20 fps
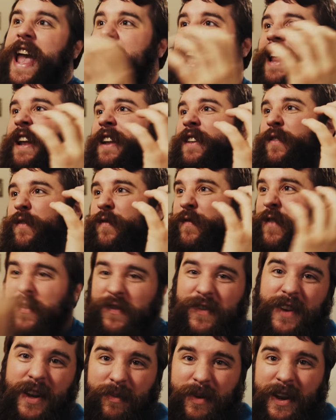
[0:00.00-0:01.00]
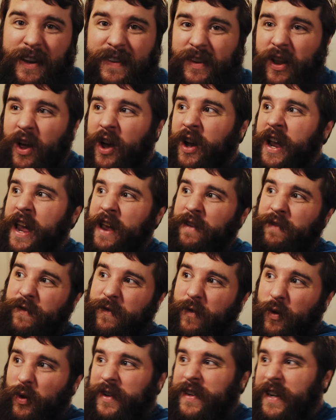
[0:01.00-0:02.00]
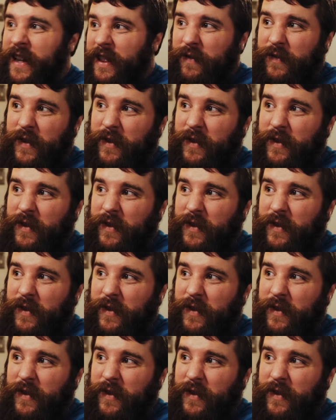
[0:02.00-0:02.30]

and it's 15 minutes long, and 14 of the